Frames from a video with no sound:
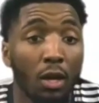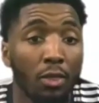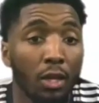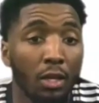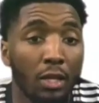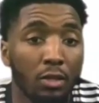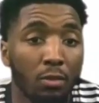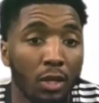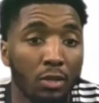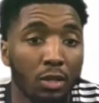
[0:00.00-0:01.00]
You know I think
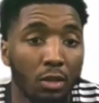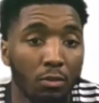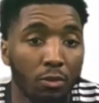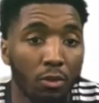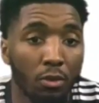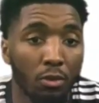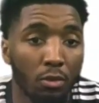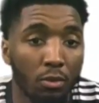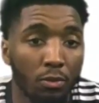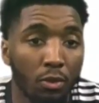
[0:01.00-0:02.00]
that's the biggest thing for